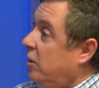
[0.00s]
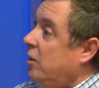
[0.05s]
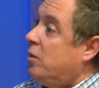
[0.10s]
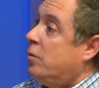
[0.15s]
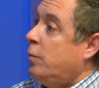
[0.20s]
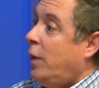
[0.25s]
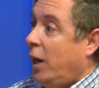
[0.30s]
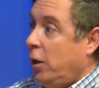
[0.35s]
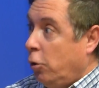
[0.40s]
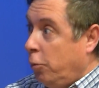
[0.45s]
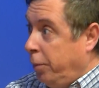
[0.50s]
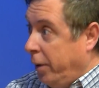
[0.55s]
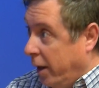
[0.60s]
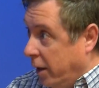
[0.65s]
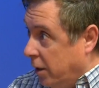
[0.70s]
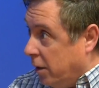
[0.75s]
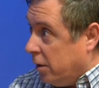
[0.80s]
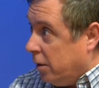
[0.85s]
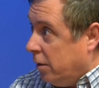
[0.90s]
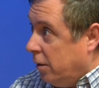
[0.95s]
This is my
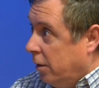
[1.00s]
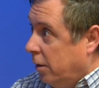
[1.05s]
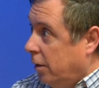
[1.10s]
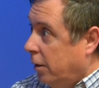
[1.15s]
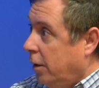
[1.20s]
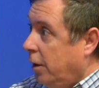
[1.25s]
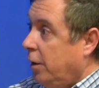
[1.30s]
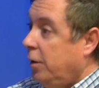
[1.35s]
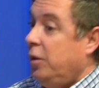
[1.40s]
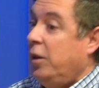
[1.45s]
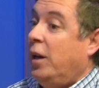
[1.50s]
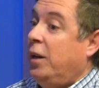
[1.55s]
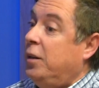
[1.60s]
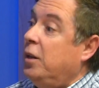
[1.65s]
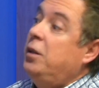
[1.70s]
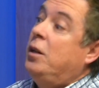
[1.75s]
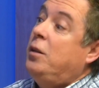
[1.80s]
opinion. At